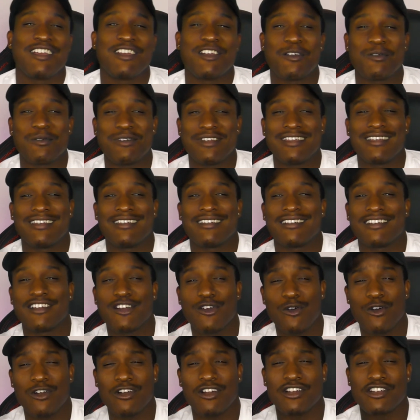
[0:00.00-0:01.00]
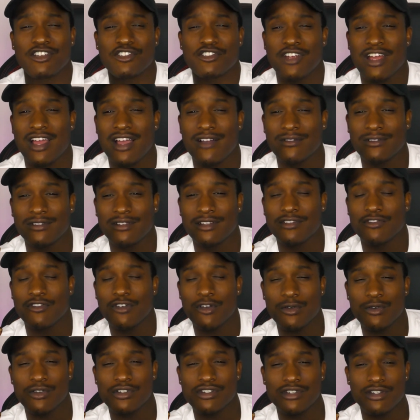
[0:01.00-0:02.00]
We are going on a
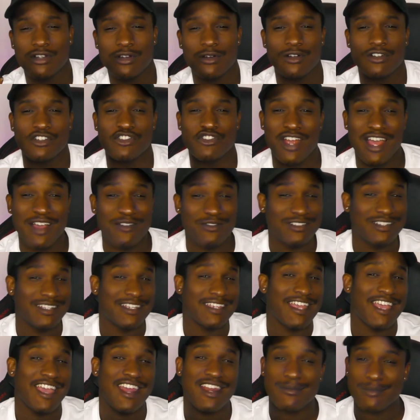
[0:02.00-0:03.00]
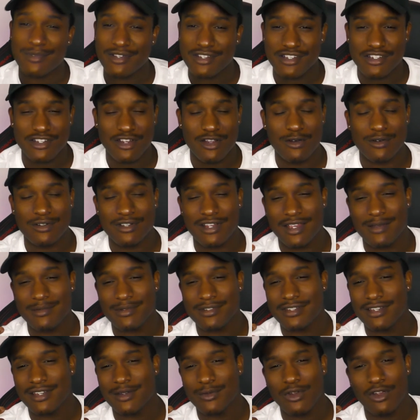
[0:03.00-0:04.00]
traveling cannabis show type
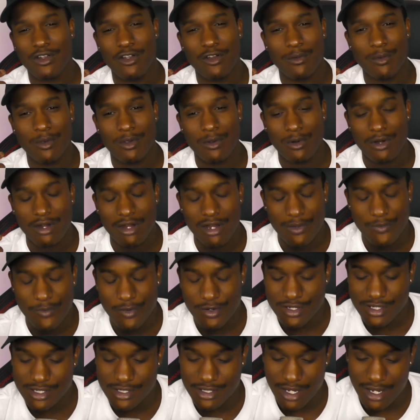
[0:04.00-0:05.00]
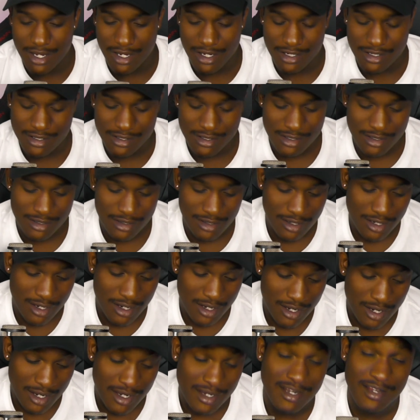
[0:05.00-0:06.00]
shit. We can go be going to different states,
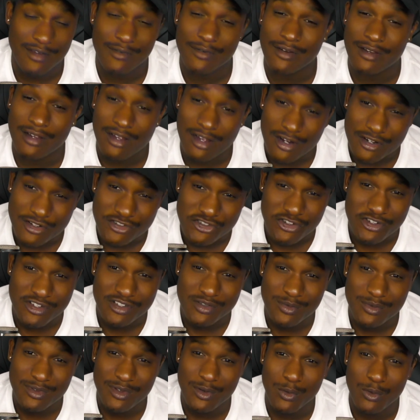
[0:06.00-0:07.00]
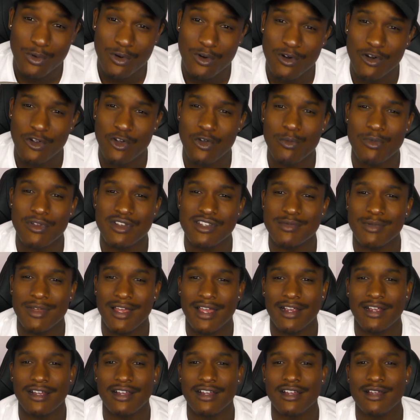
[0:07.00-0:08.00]
different countries when the world opens
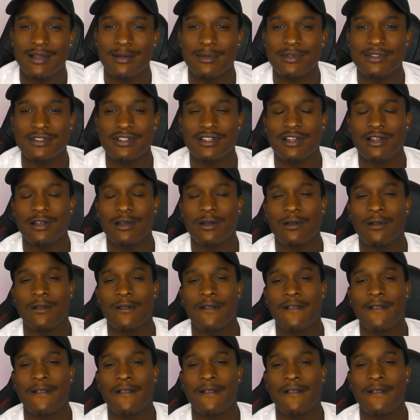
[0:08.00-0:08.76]
back up. So